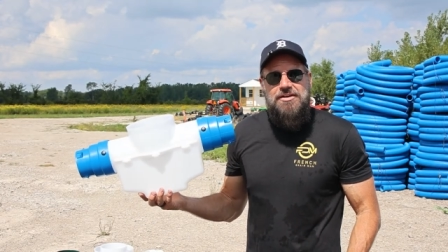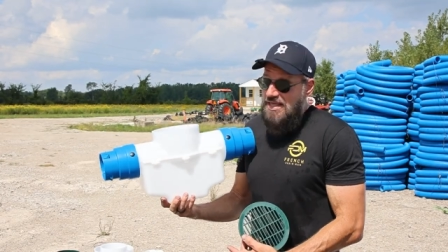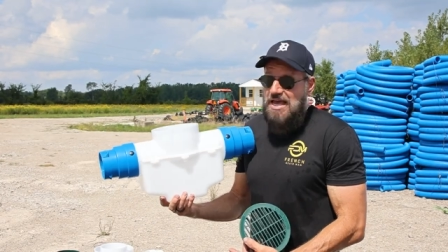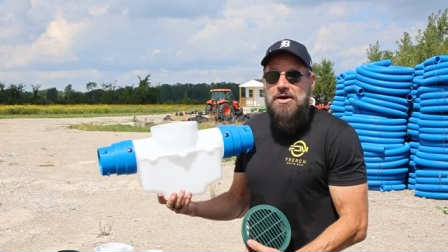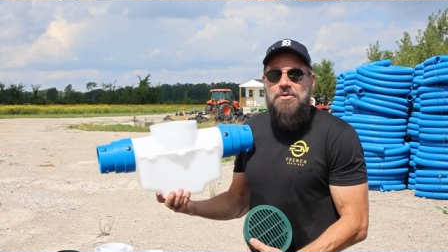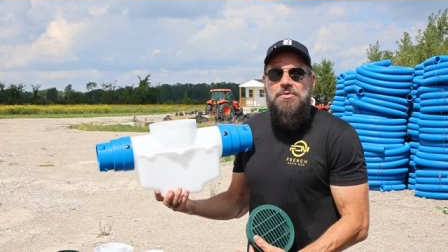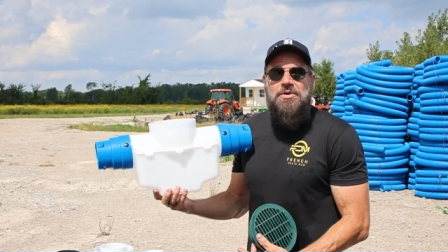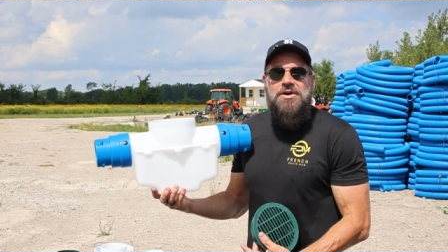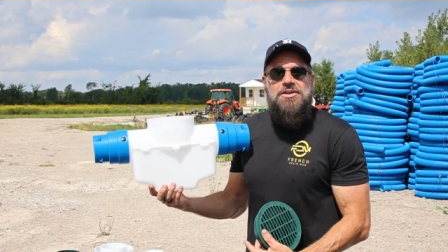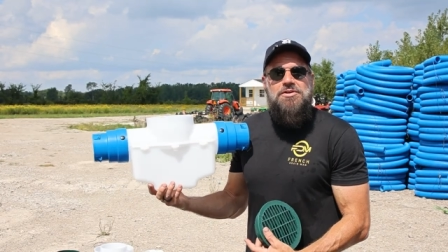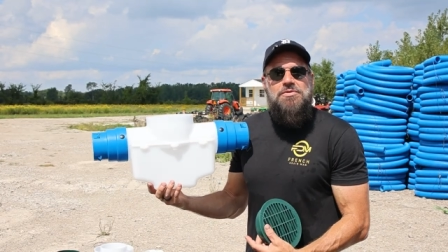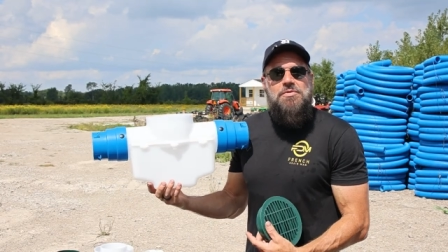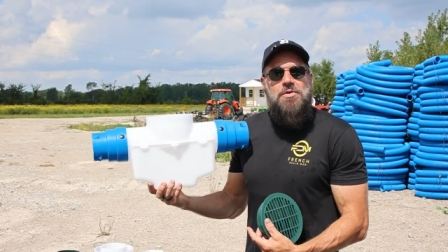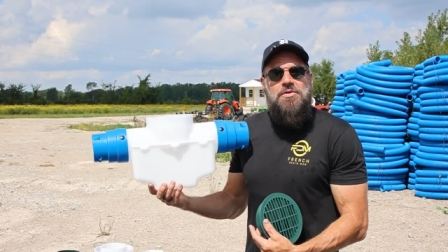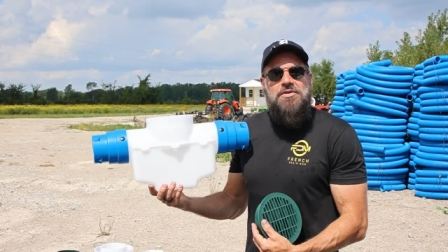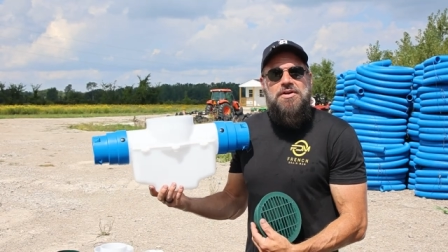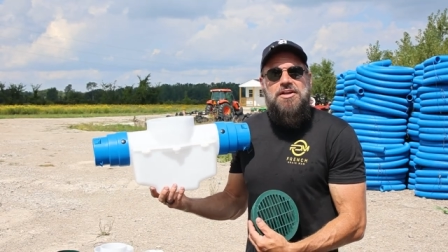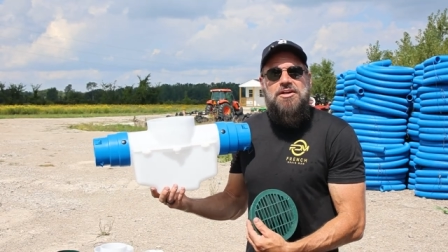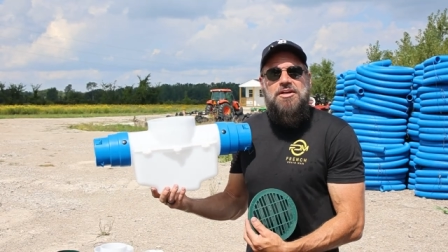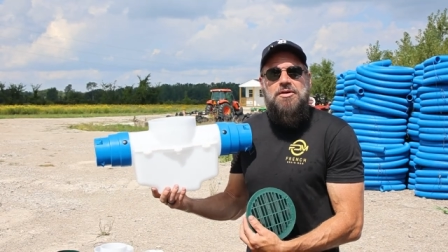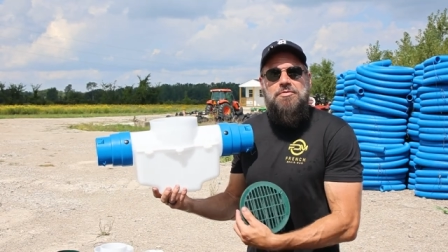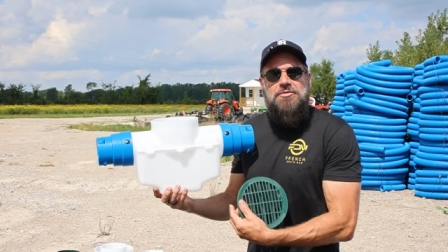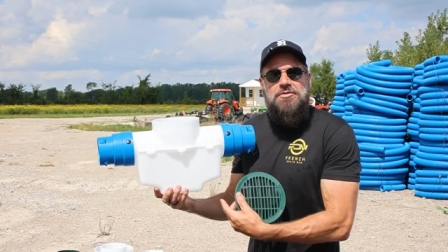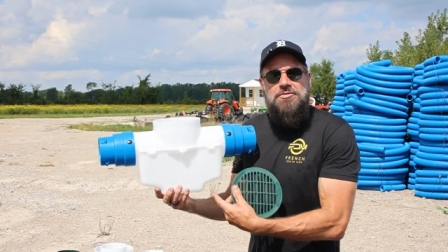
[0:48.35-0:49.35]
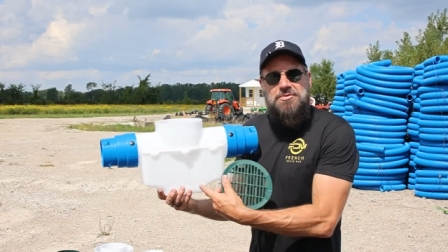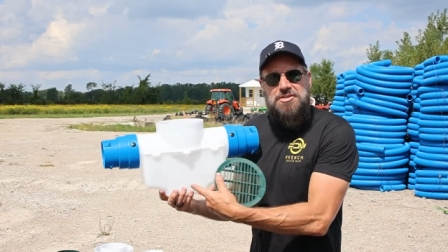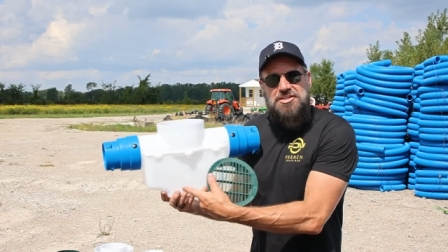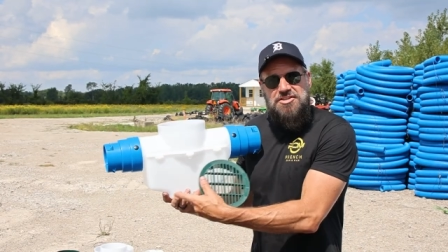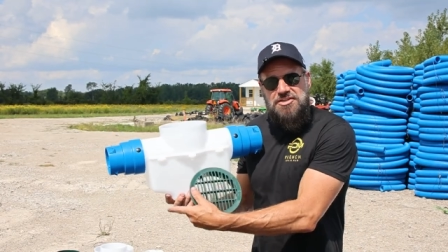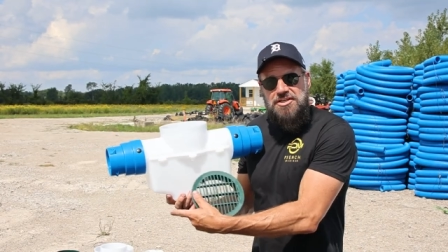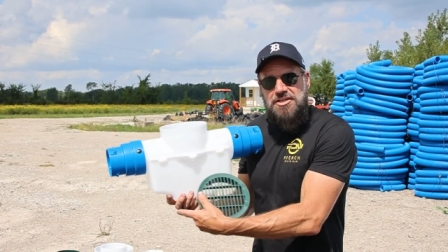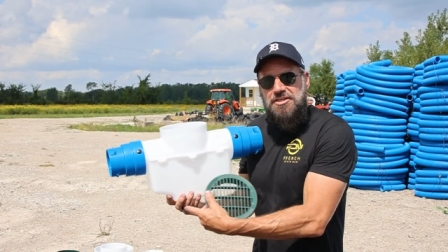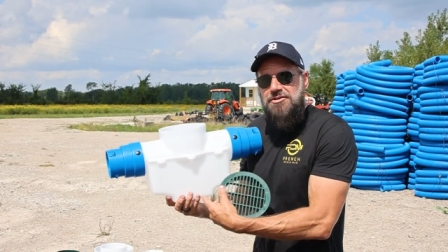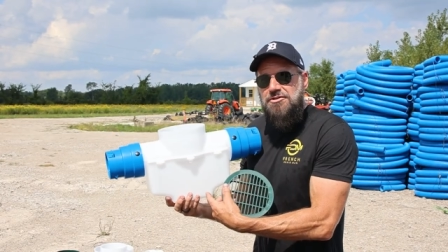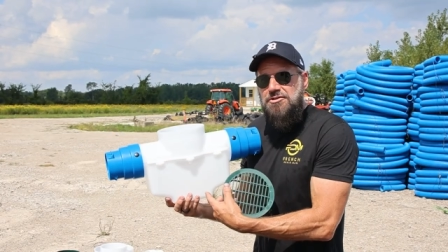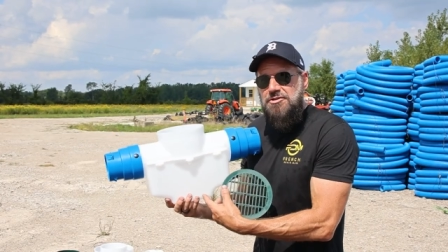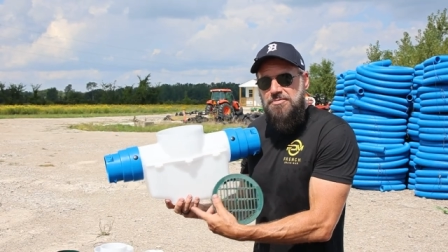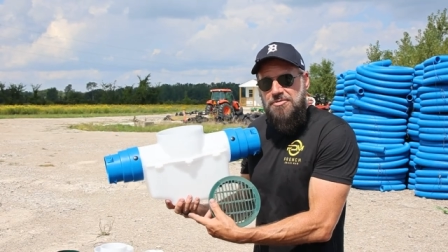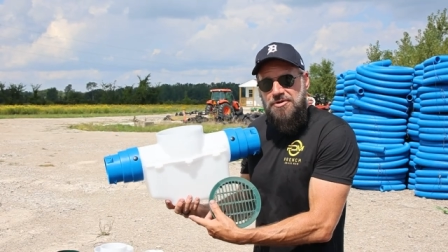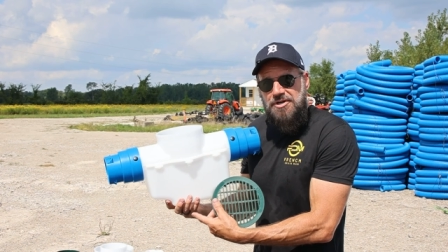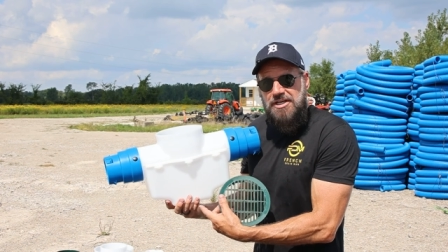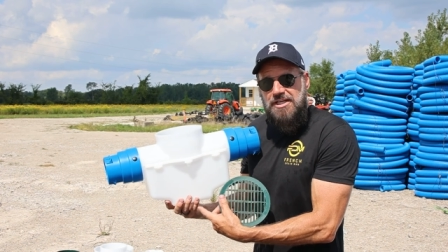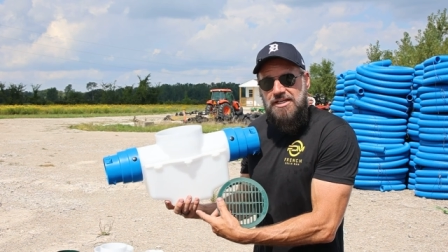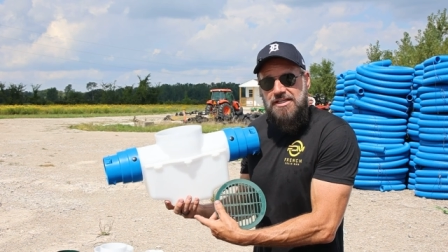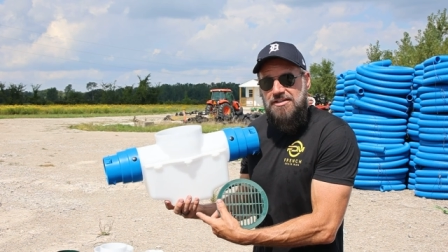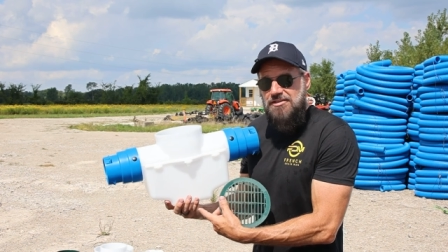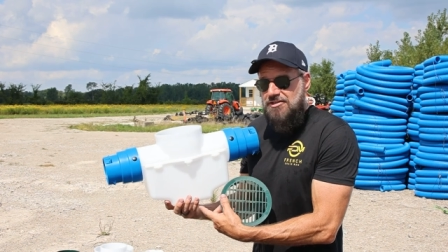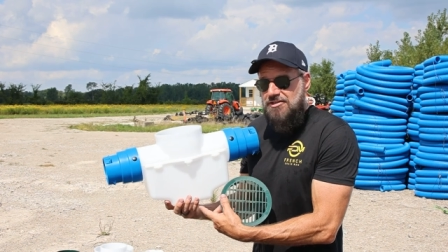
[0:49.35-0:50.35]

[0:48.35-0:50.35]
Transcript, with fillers: That way you won't end up with mosquitoes breeding